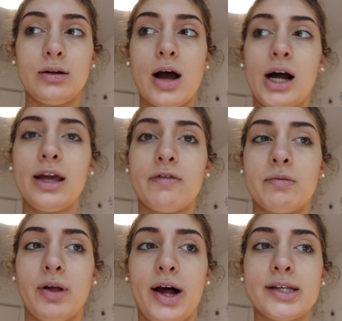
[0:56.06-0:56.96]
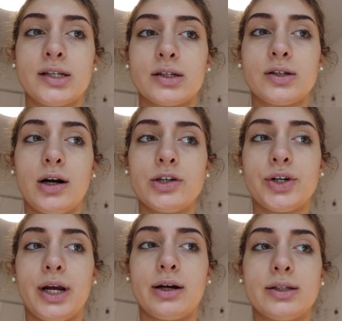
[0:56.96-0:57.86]
Not even plastic
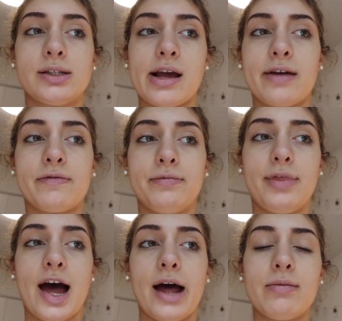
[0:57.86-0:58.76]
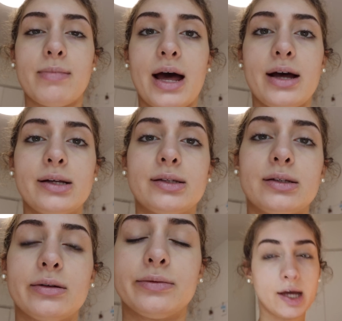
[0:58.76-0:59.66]
surgery could save that
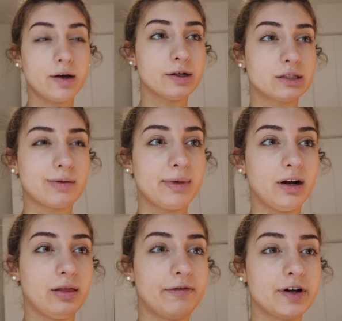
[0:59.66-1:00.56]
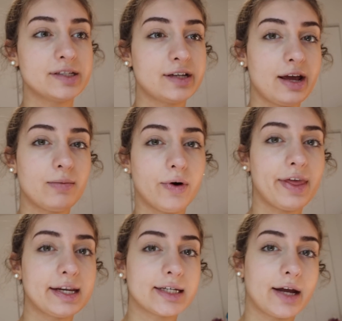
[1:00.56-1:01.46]
mess. Take her swimming on the first date, more
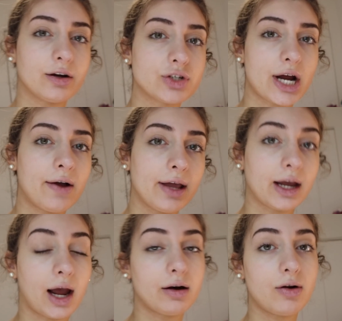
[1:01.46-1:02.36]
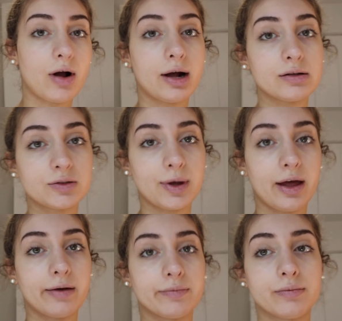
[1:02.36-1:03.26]
like take her drowning. I don't know how to
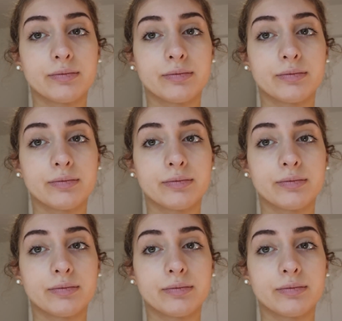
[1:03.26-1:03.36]
swim.